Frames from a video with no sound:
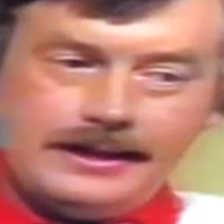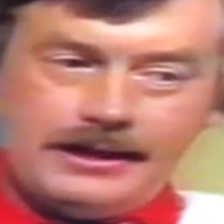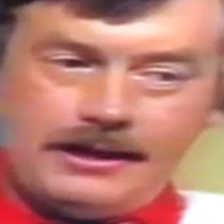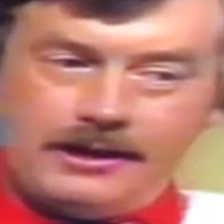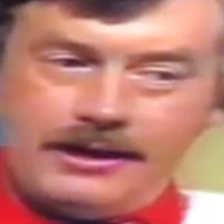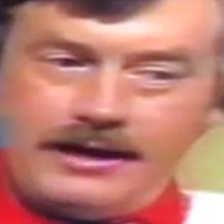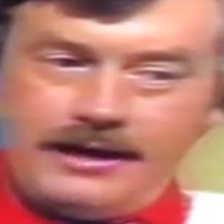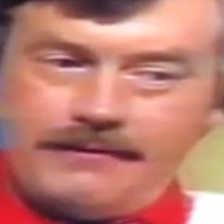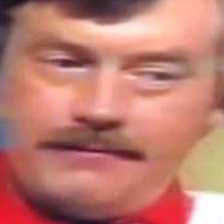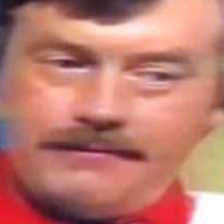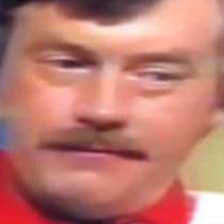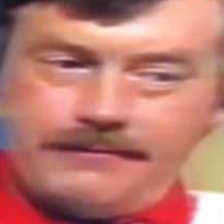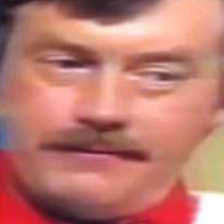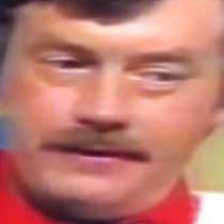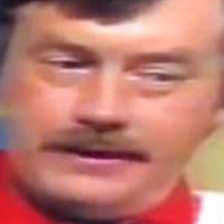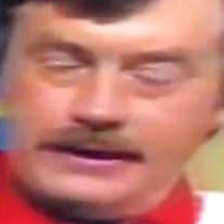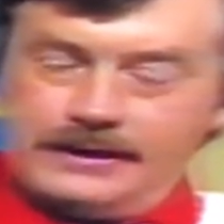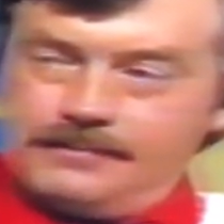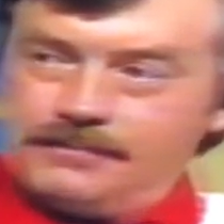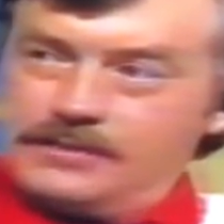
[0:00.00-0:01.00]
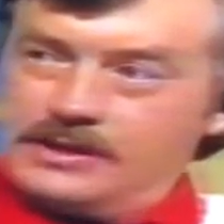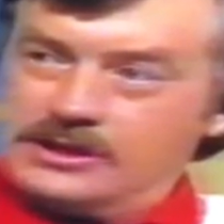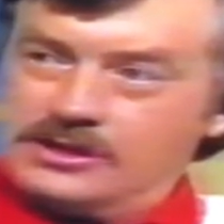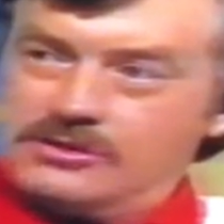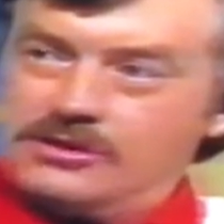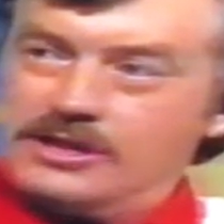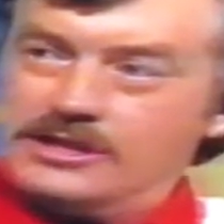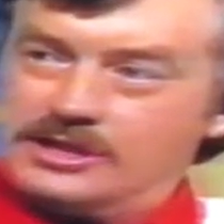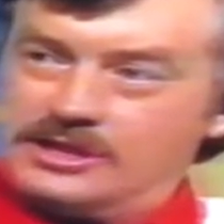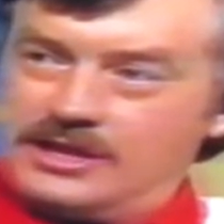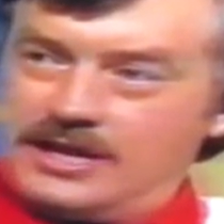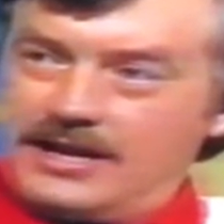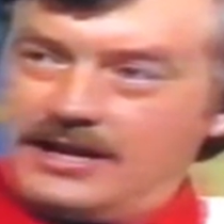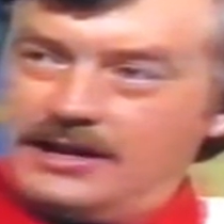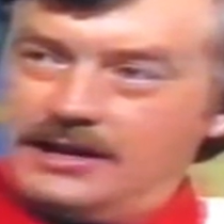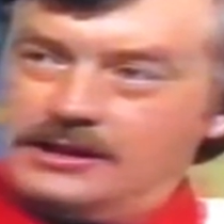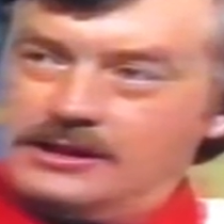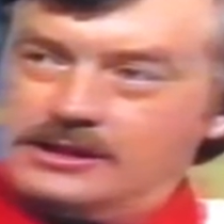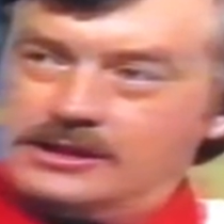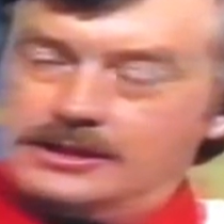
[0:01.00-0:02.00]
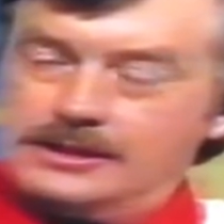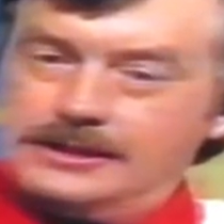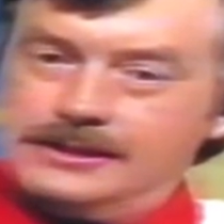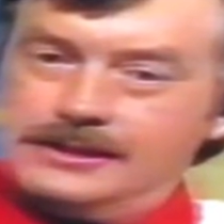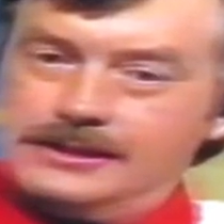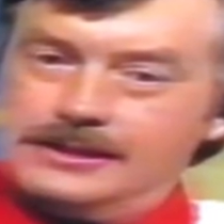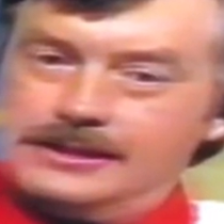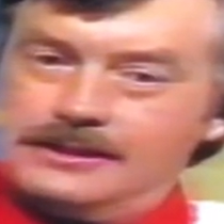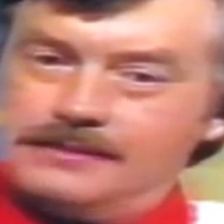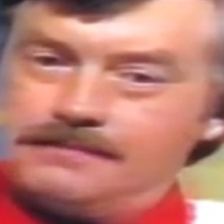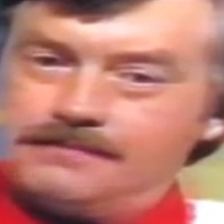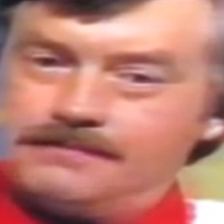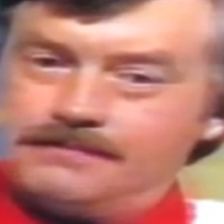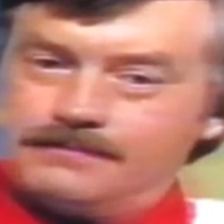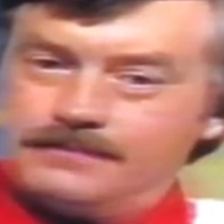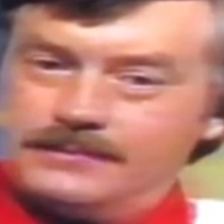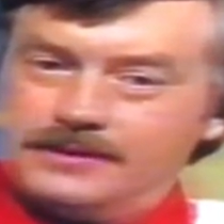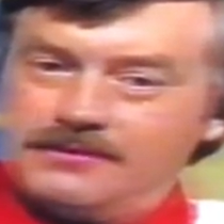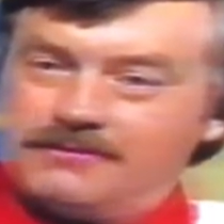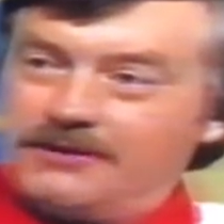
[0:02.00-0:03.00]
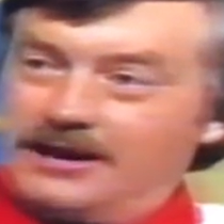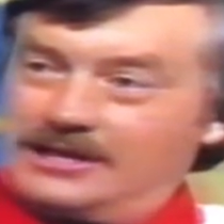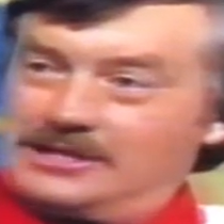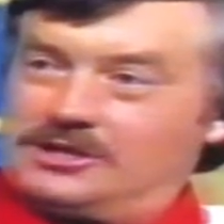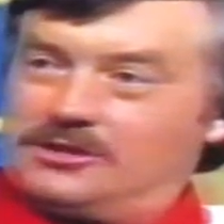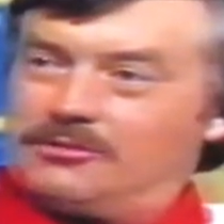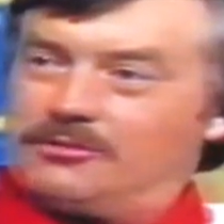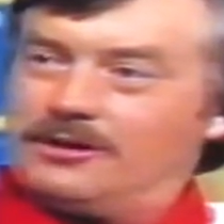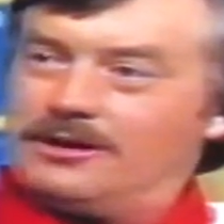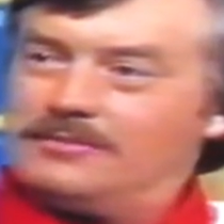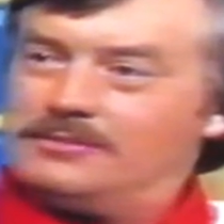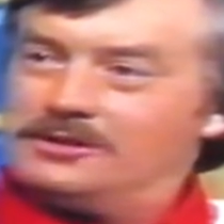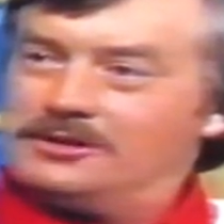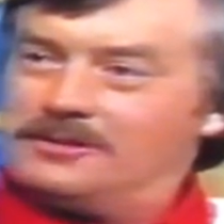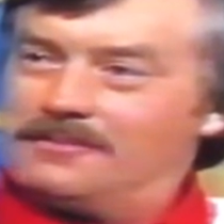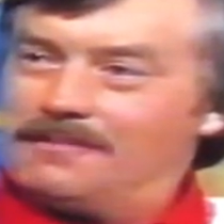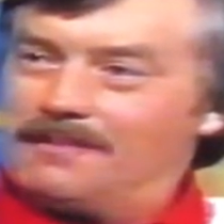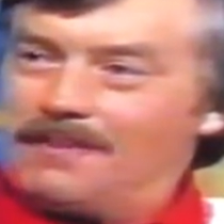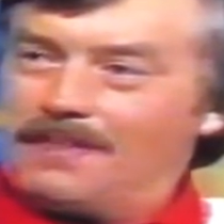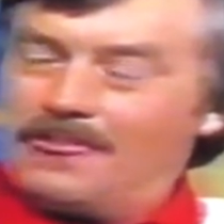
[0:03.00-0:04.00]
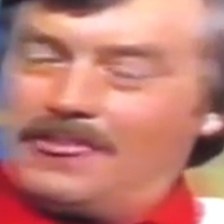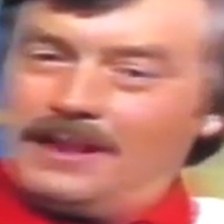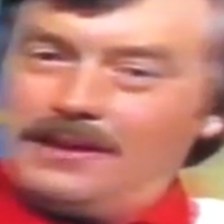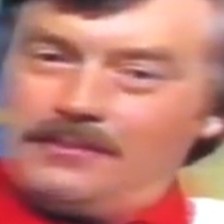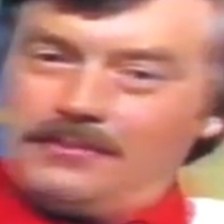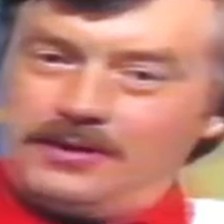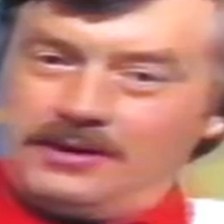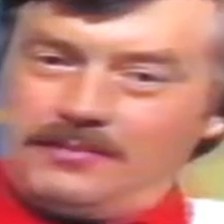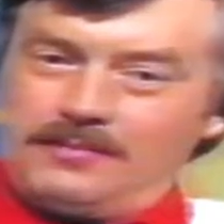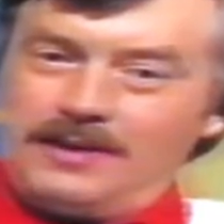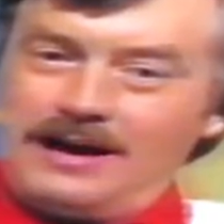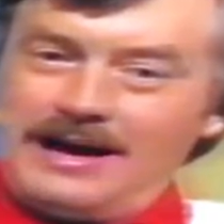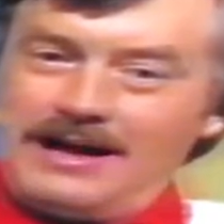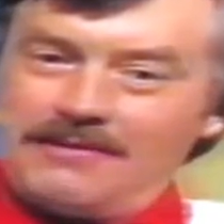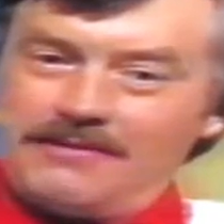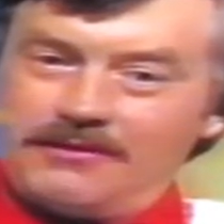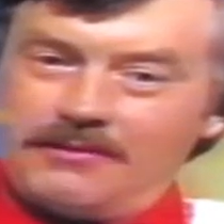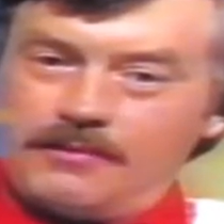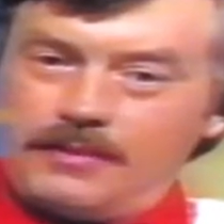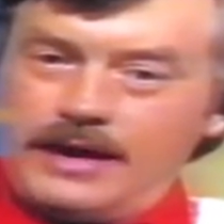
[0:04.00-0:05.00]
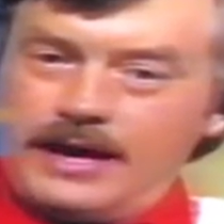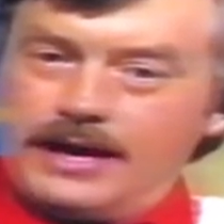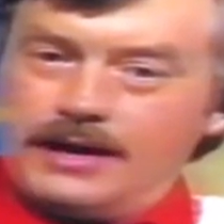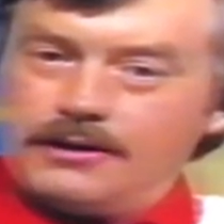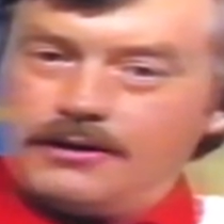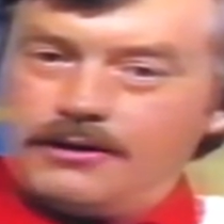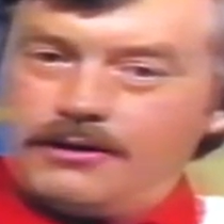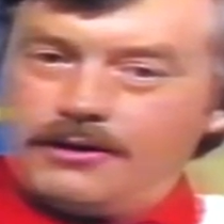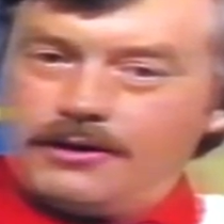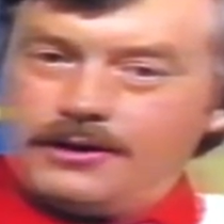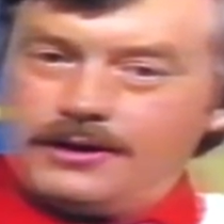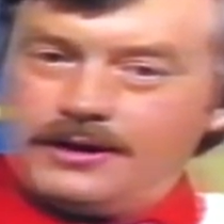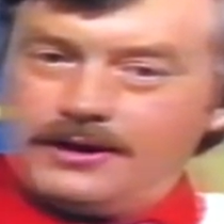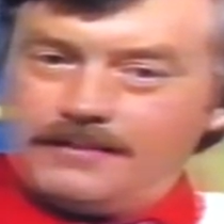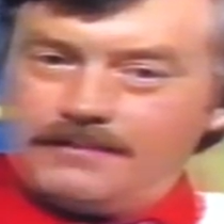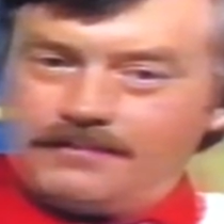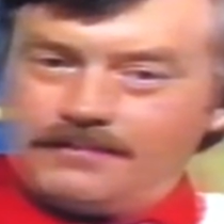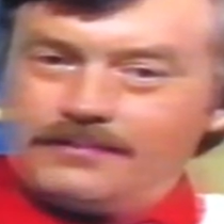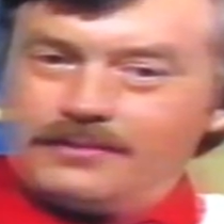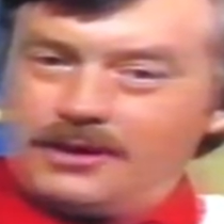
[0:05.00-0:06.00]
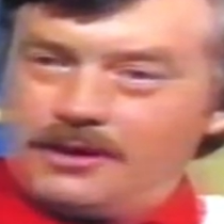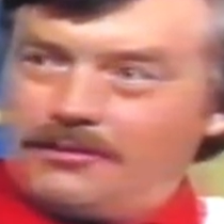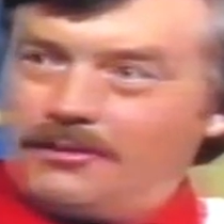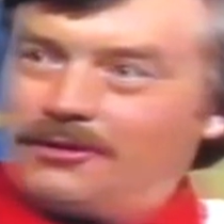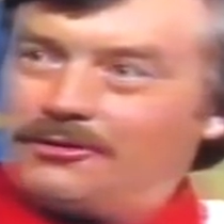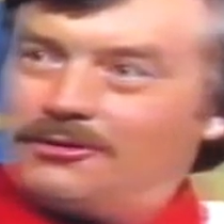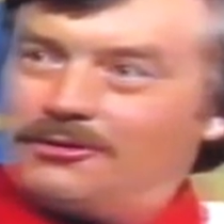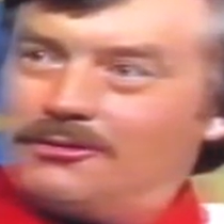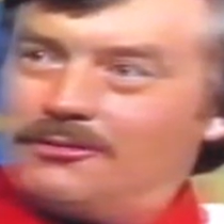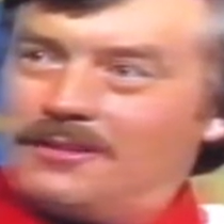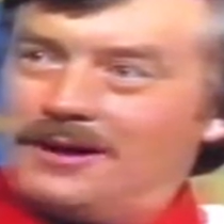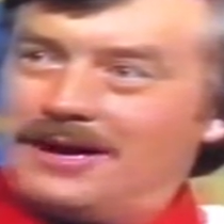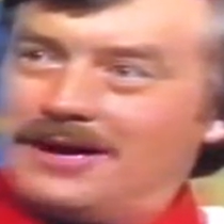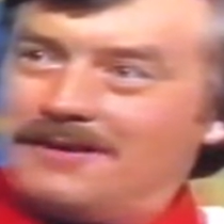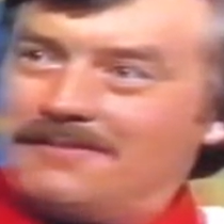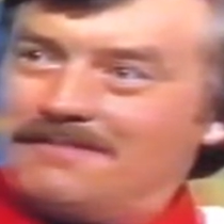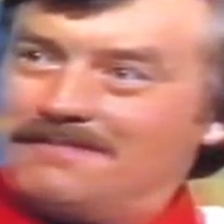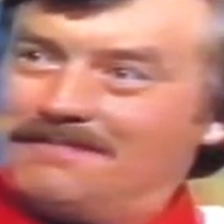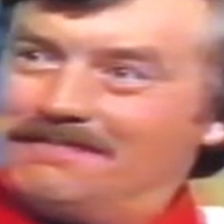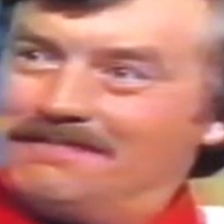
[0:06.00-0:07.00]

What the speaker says: I have stretched tendons and fractured ribs, but apart from that, I'm not too bad.